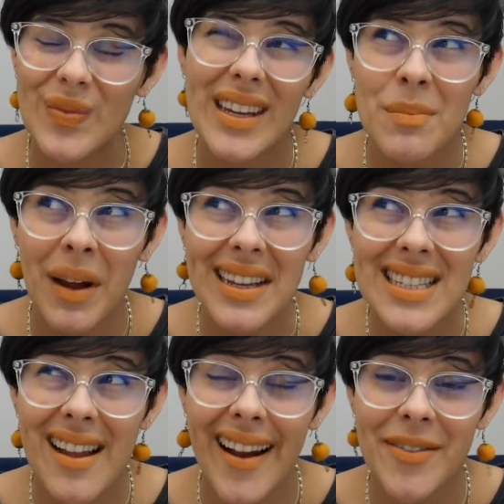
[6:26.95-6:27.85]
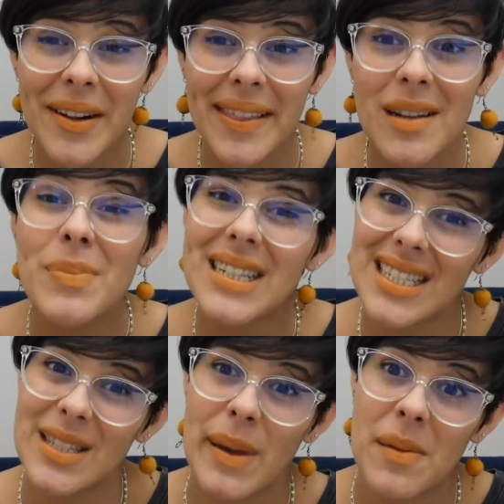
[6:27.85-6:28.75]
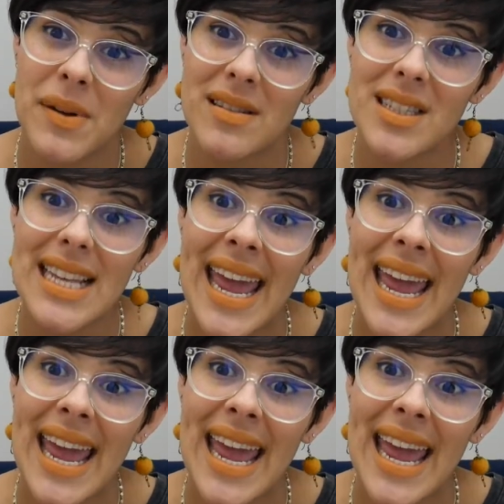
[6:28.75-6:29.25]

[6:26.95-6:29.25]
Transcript: money's not everything, but it does pay bills.